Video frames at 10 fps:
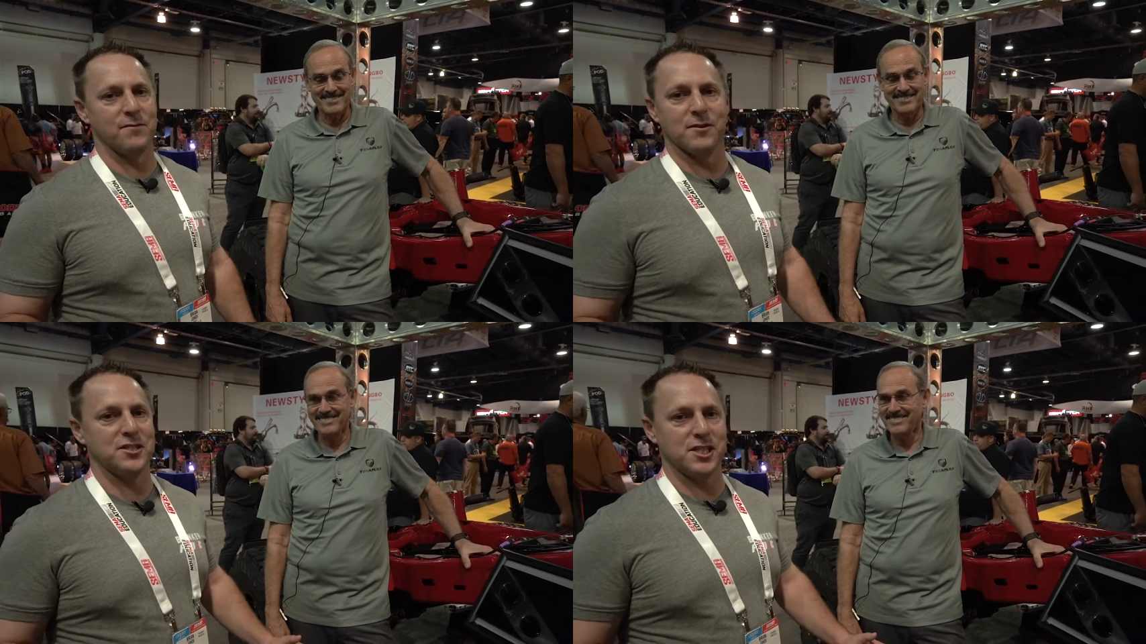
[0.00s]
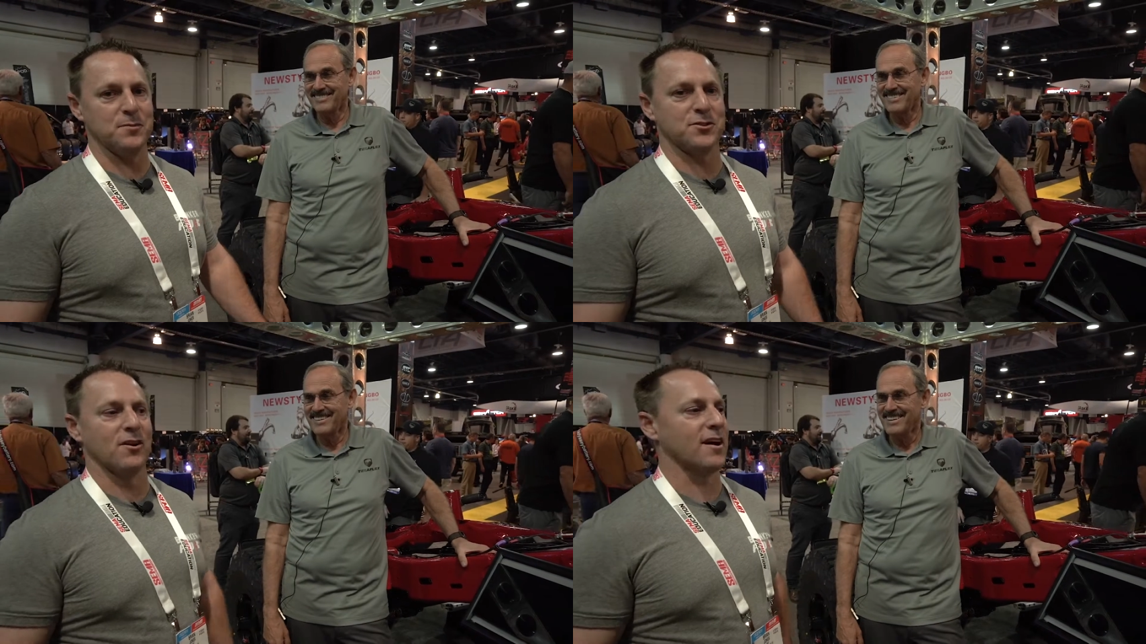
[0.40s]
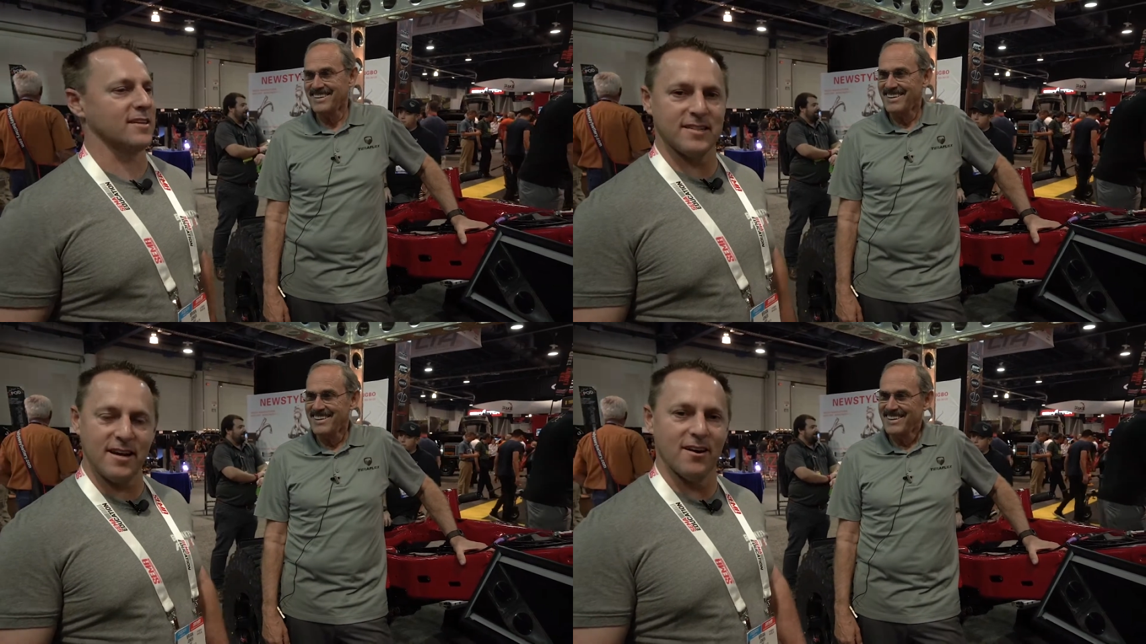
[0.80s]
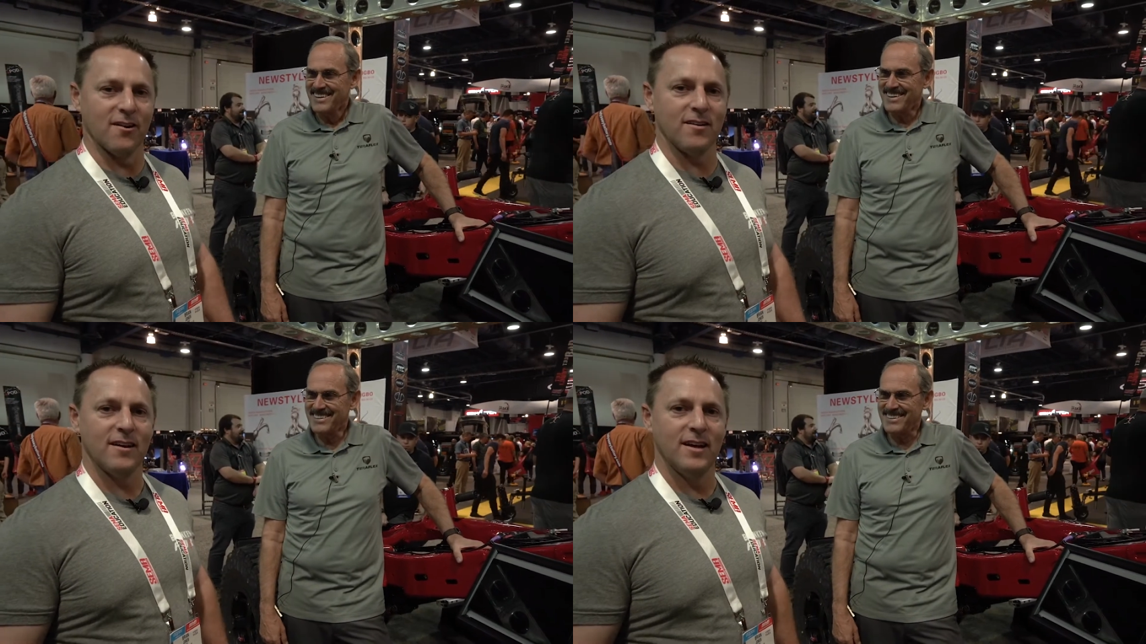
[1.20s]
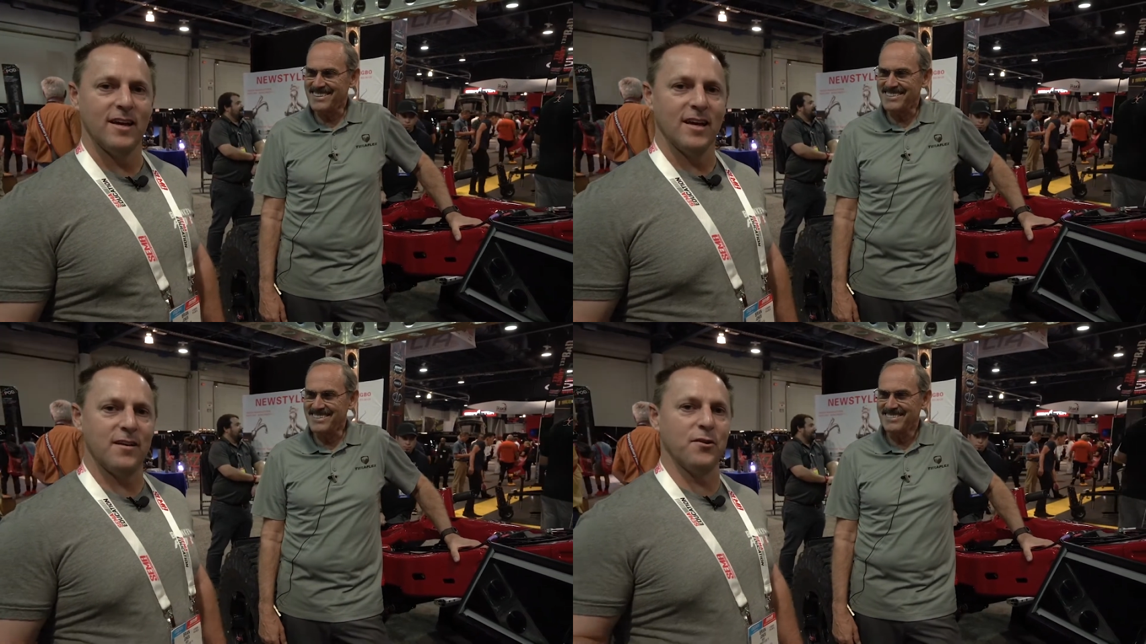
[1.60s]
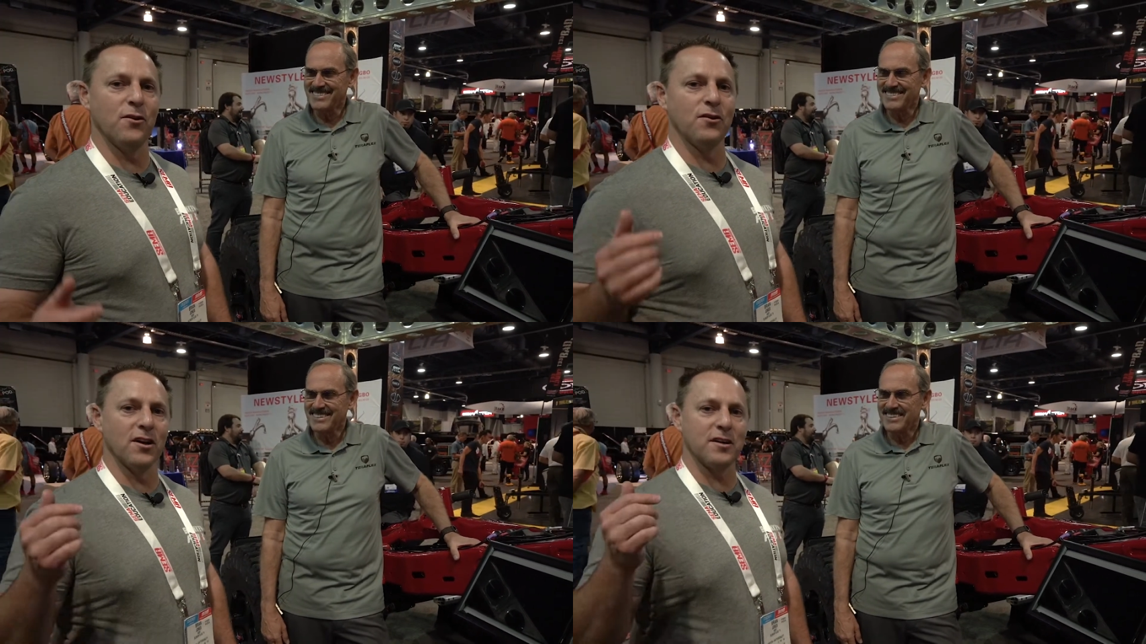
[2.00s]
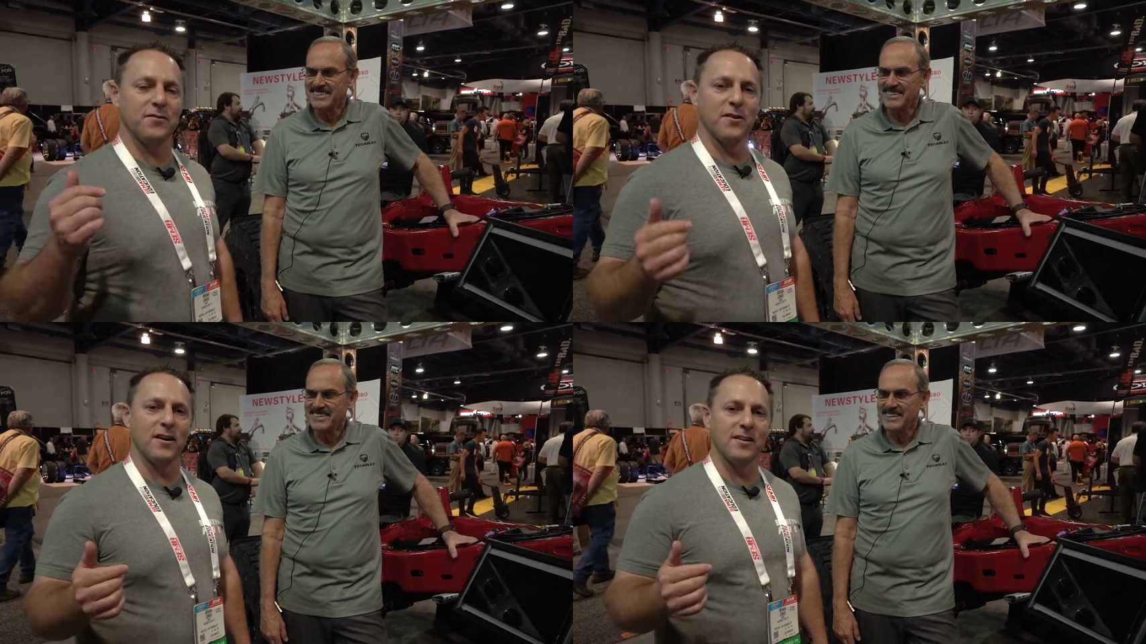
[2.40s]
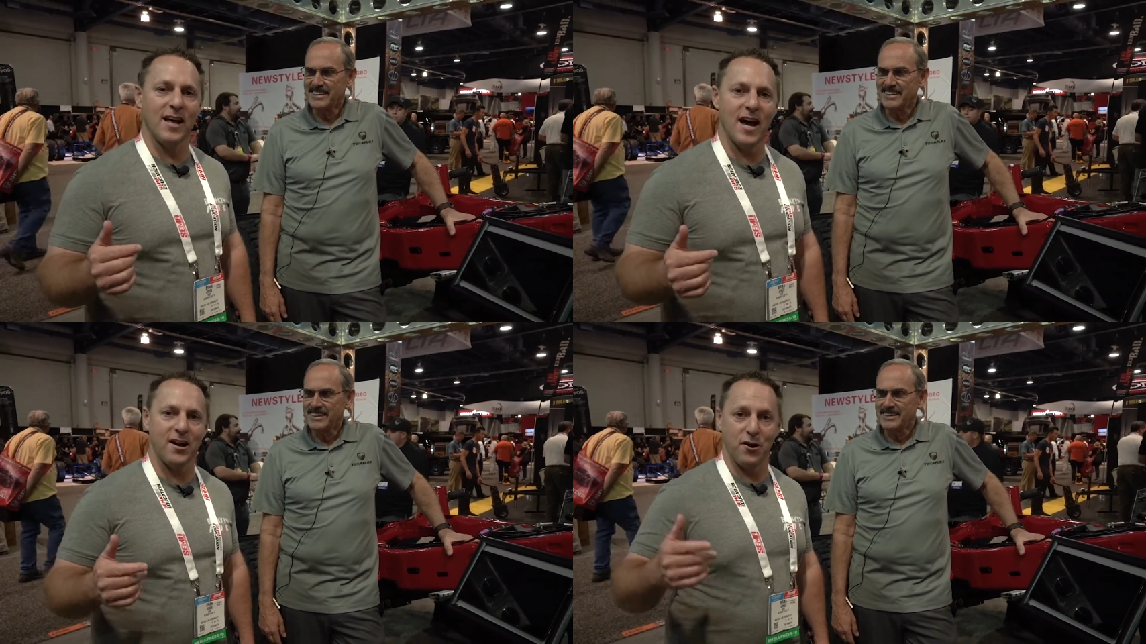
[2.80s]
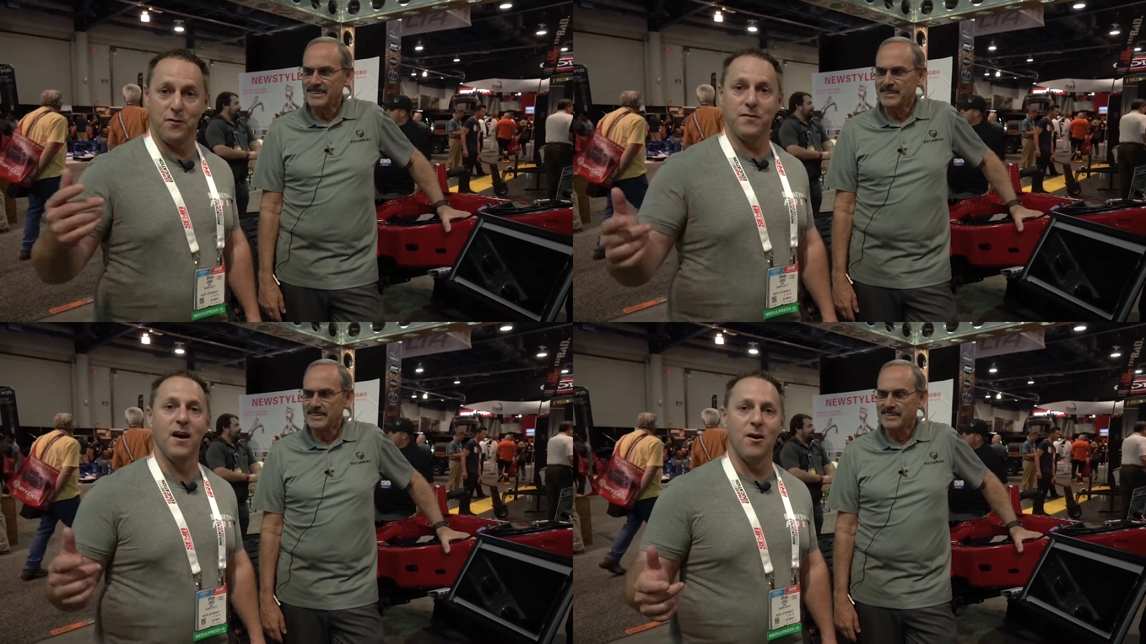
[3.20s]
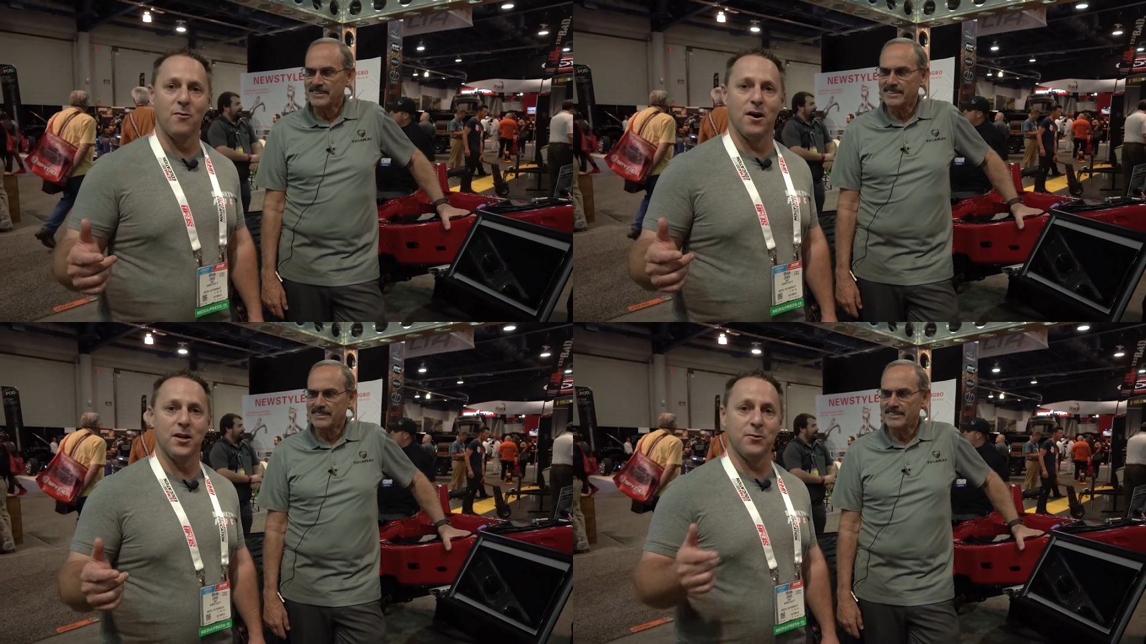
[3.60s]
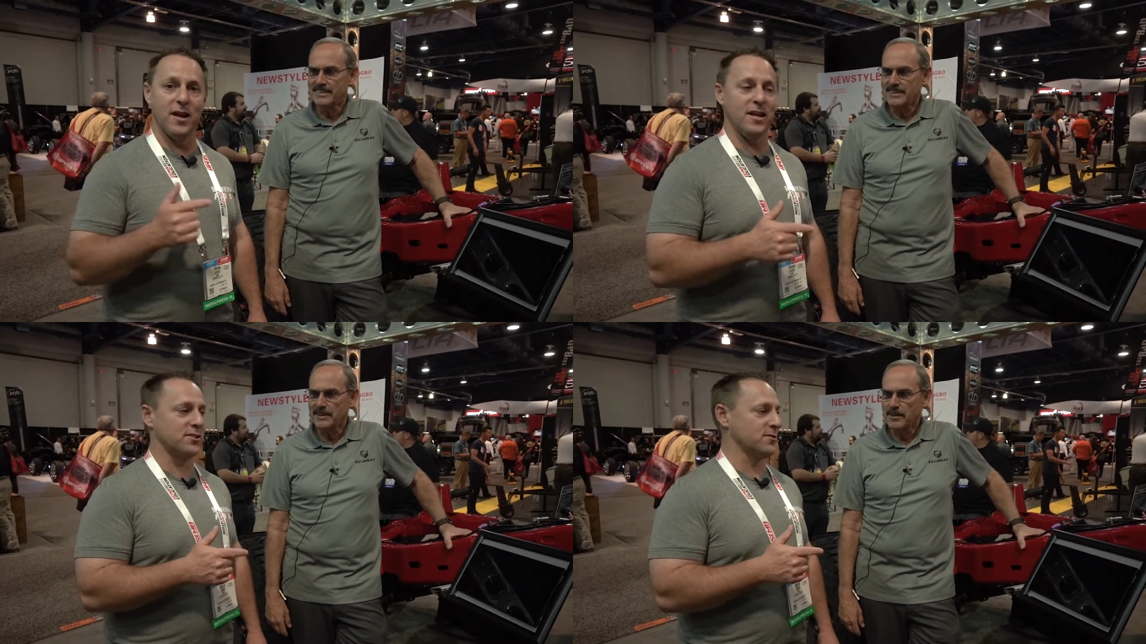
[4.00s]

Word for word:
Speaker 1: for a Jeep truck. It's here. If you're looking for a Gladiator, you've got one, you're ready to